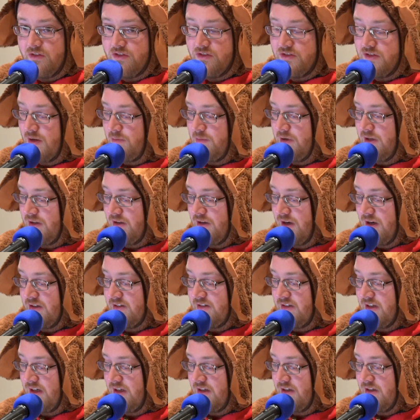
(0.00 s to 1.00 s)
Summit
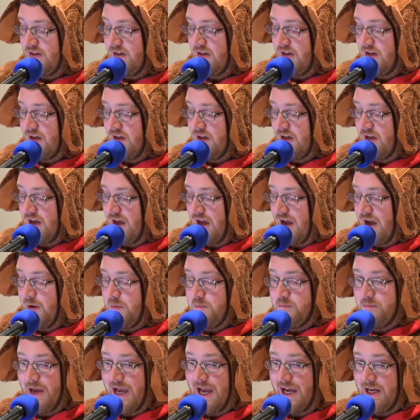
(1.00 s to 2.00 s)
content,
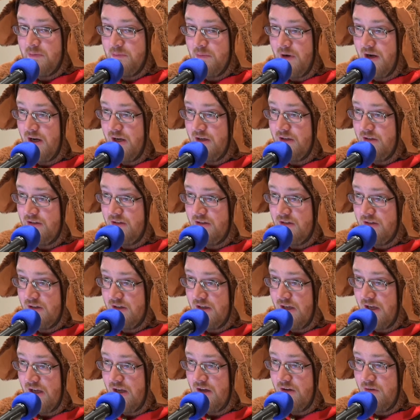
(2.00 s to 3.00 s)
Magmod,
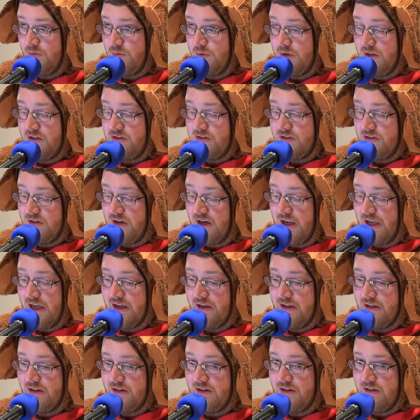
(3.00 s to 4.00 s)
which
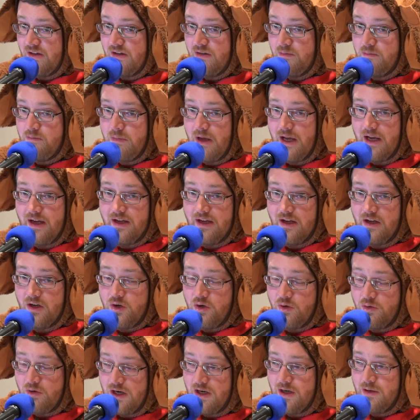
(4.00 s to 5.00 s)
make
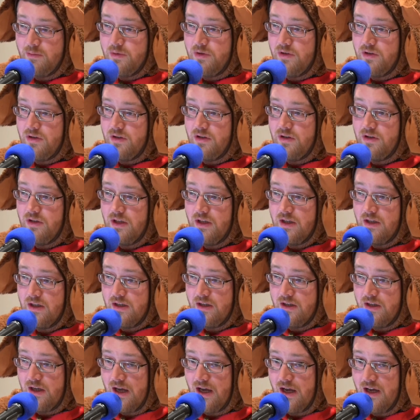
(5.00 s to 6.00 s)
incredible
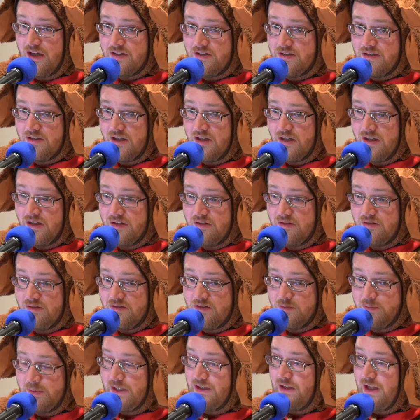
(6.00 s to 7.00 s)

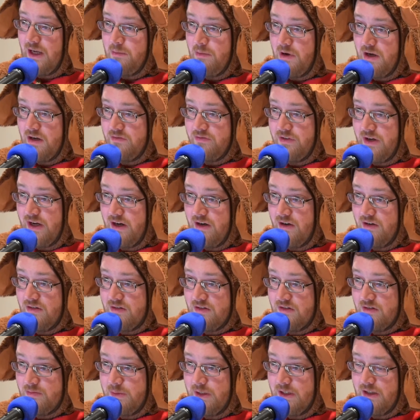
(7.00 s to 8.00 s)
speedlight modifiers and
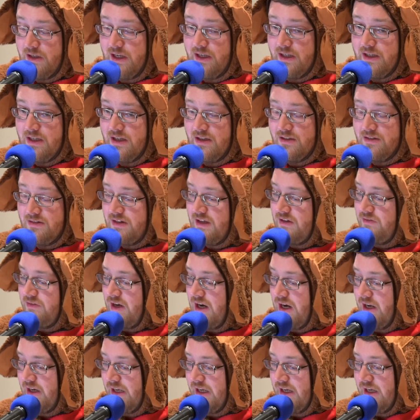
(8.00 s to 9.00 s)
speedlight kits. They've
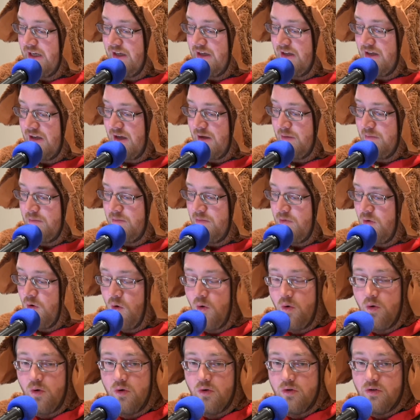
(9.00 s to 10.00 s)
got a
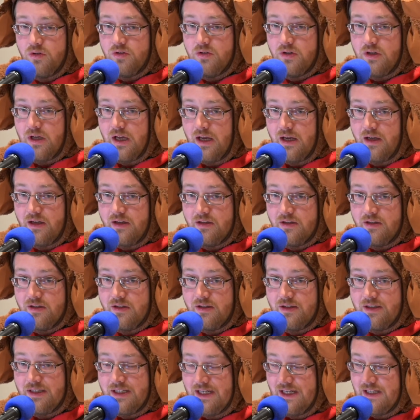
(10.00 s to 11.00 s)
whole
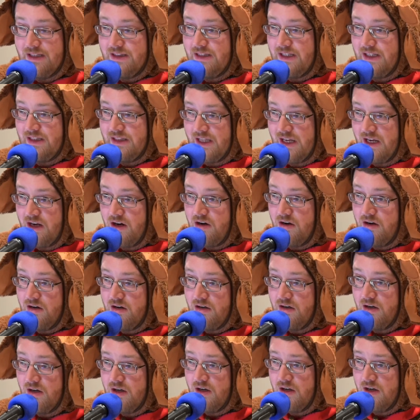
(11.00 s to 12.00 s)
kit that they
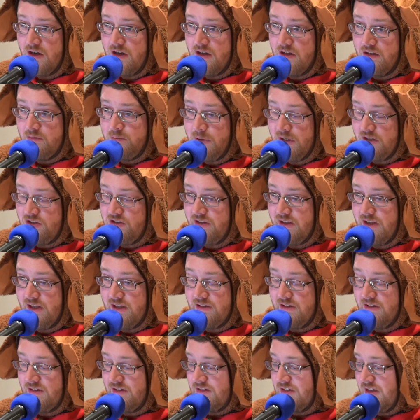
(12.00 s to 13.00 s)
are pitching
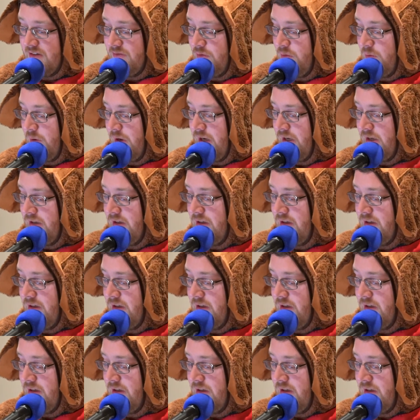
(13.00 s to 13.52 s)
into this giveaway.